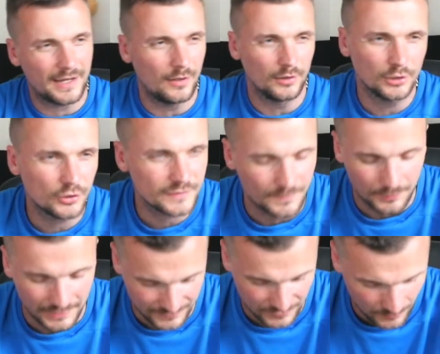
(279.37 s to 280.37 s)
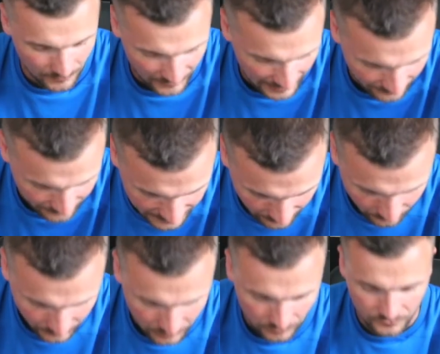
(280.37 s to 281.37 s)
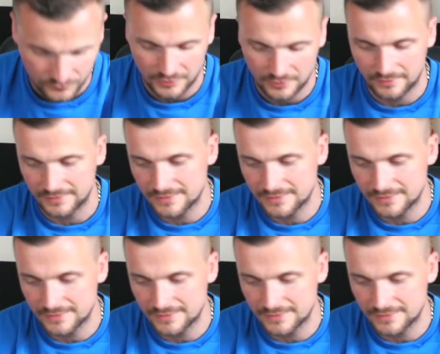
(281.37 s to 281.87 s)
Loads of players come off at half time for country, don't they?